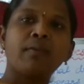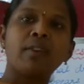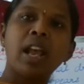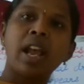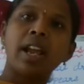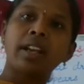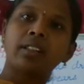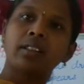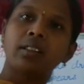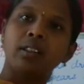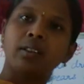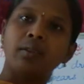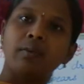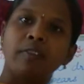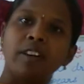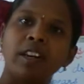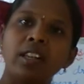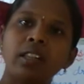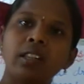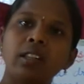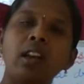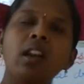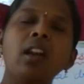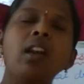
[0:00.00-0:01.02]
flat
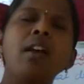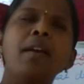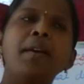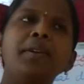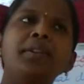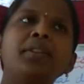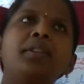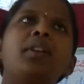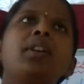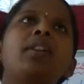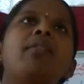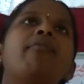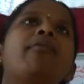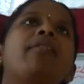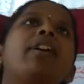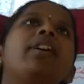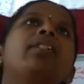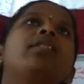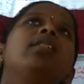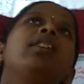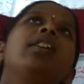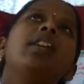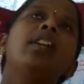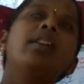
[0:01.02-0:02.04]
surface. So, if you
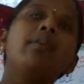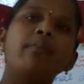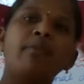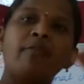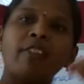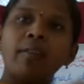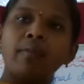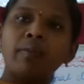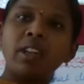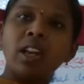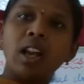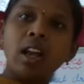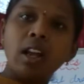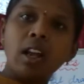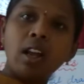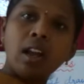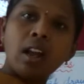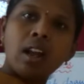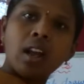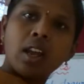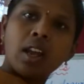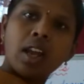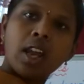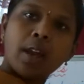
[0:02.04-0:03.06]
are seeing from the
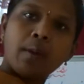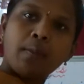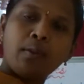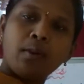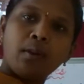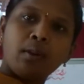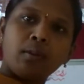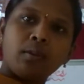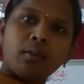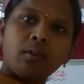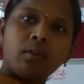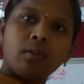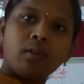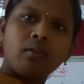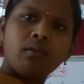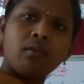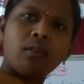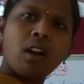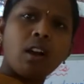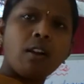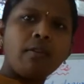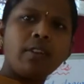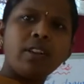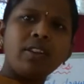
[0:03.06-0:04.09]
above,
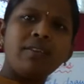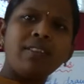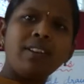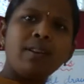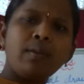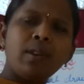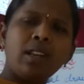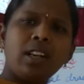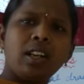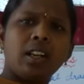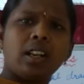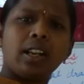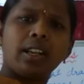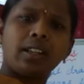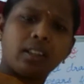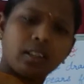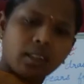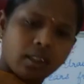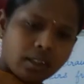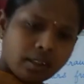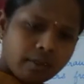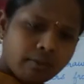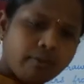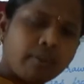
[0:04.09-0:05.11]
how it will be like?
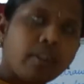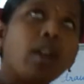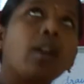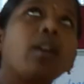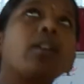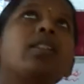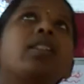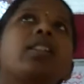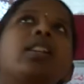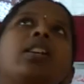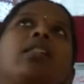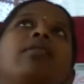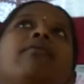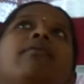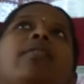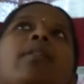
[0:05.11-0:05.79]
If we are seeing